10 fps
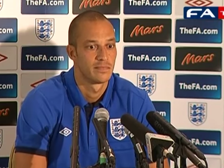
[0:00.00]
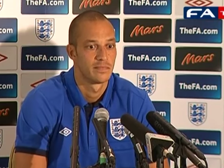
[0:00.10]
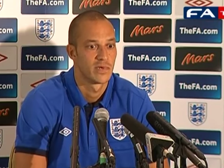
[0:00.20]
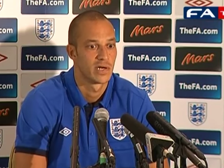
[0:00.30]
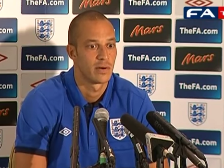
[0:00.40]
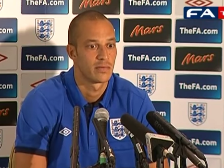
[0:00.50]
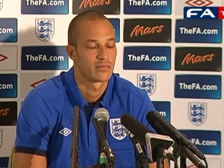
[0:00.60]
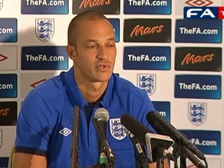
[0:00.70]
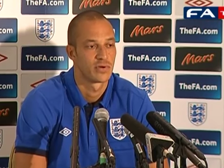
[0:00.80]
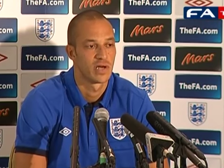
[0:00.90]
you know, I'm
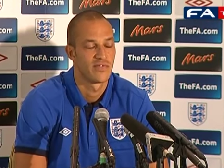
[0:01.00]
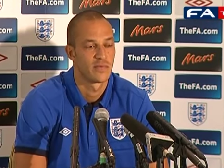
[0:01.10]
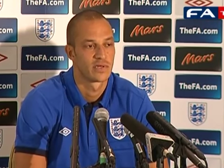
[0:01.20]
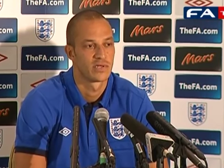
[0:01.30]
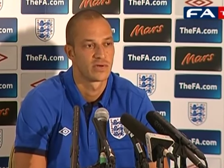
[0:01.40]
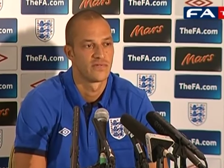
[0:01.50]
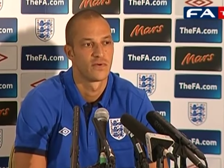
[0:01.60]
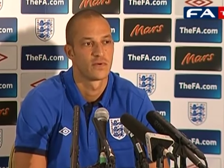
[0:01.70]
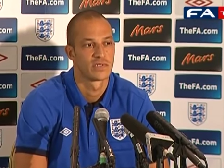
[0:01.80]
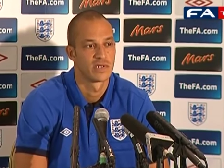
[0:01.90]
sure everybody's looking
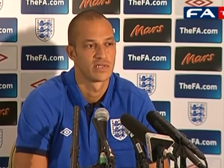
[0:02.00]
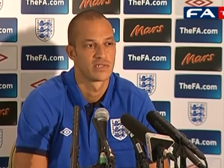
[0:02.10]
forward to this